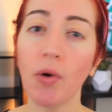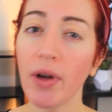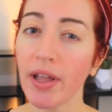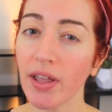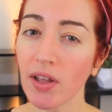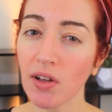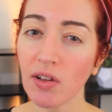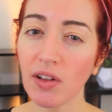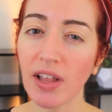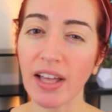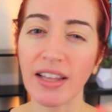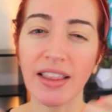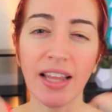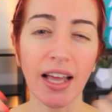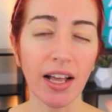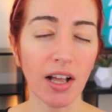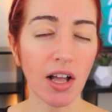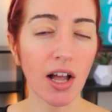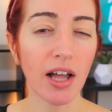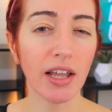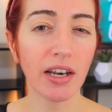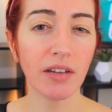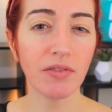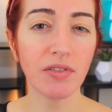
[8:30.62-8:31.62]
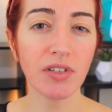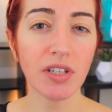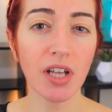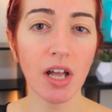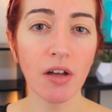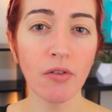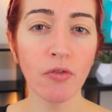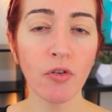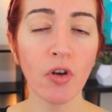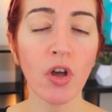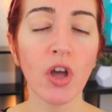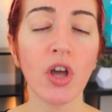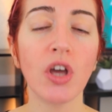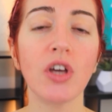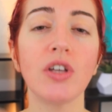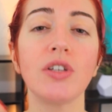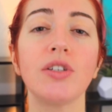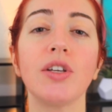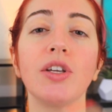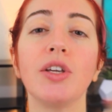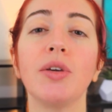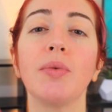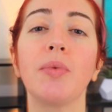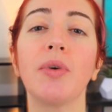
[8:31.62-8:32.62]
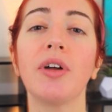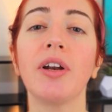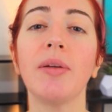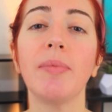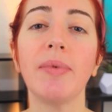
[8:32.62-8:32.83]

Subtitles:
oil and that kind of stuff. So you want